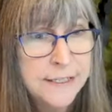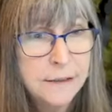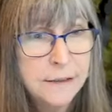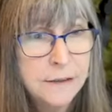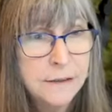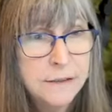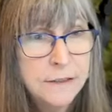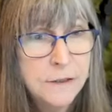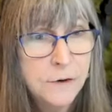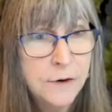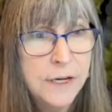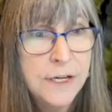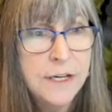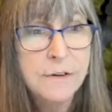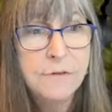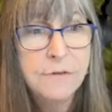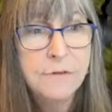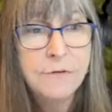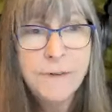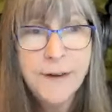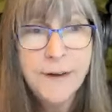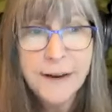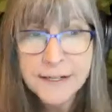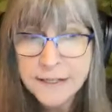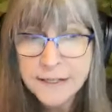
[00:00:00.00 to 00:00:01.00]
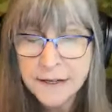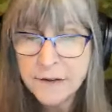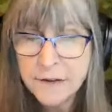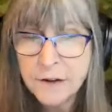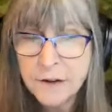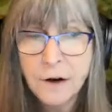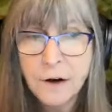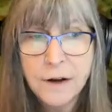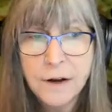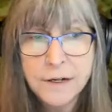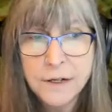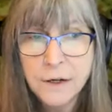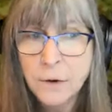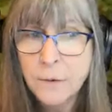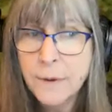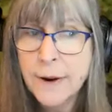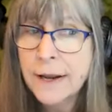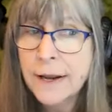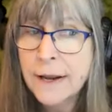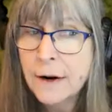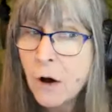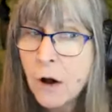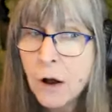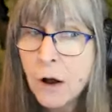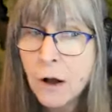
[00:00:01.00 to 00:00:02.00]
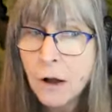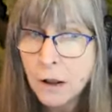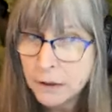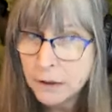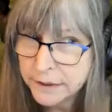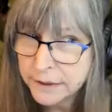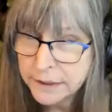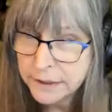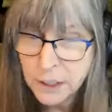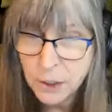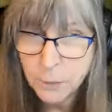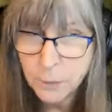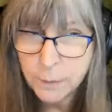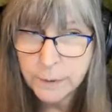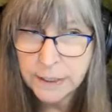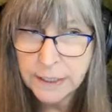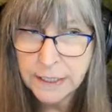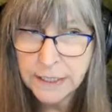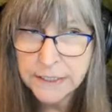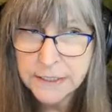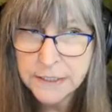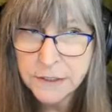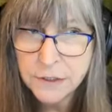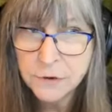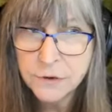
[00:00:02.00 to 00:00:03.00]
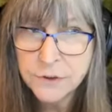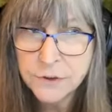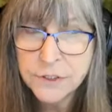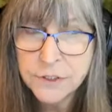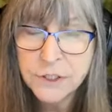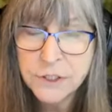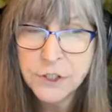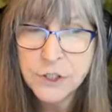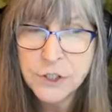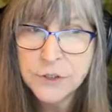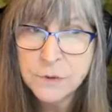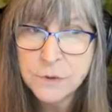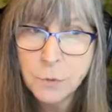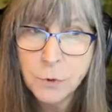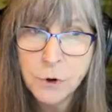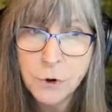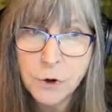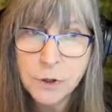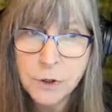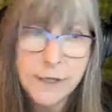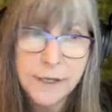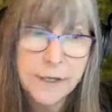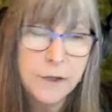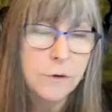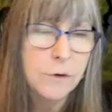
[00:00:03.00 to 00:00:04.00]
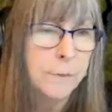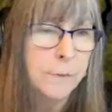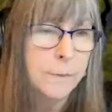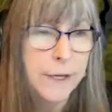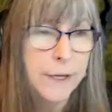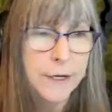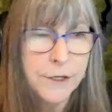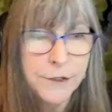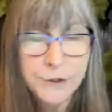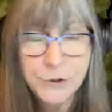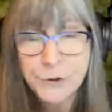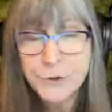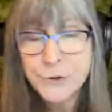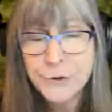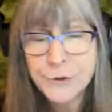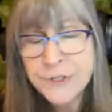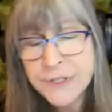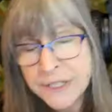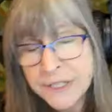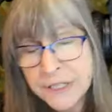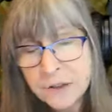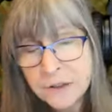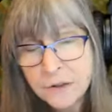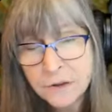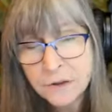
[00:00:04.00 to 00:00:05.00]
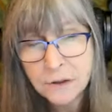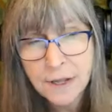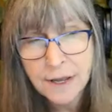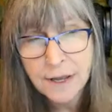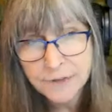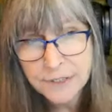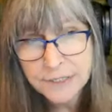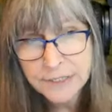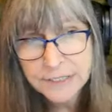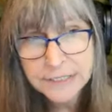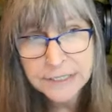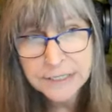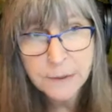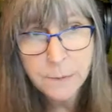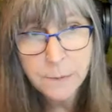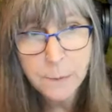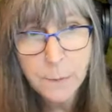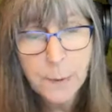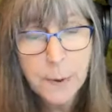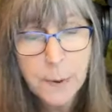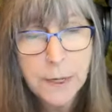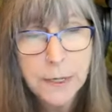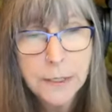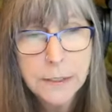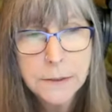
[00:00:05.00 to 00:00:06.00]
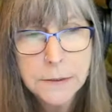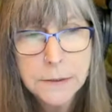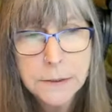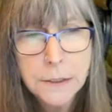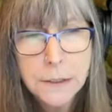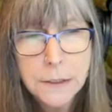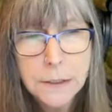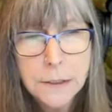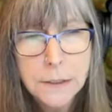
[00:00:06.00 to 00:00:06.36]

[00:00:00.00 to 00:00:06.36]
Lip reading: is there any effect on the audio at all in OBS, or is it just more like you can monitor your signal, obviously, but